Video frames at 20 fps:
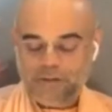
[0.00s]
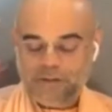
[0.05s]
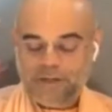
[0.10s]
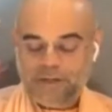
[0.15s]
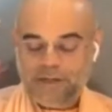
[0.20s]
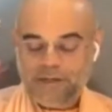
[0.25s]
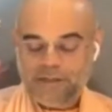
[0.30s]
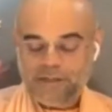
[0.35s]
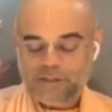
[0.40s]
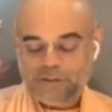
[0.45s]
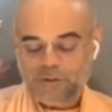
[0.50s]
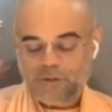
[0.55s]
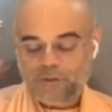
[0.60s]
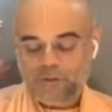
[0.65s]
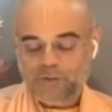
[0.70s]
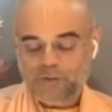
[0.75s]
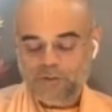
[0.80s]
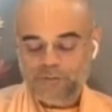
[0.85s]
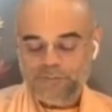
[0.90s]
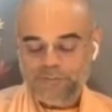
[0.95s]
in his
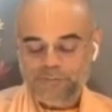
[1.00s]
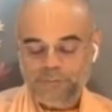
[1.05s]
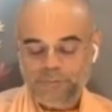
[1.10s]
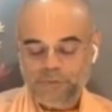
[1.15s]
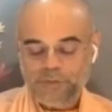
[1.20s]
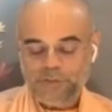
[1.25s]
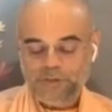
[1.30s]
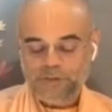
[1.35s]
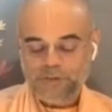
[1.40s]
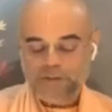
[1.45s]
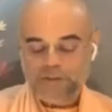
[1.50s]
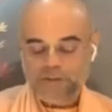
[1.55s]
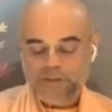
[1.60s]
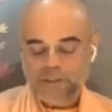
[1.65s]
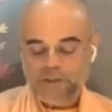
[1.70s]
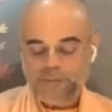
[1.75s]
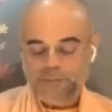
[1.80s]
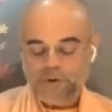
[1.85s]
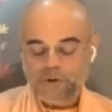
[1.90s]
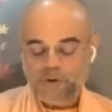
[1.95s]
school,
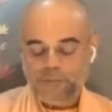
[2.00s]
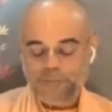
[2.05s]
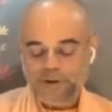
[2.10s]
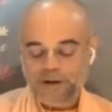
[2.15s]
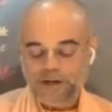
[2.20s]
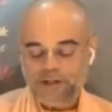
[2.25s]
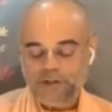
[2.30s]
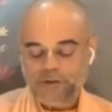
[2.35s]
Srila Prabhupada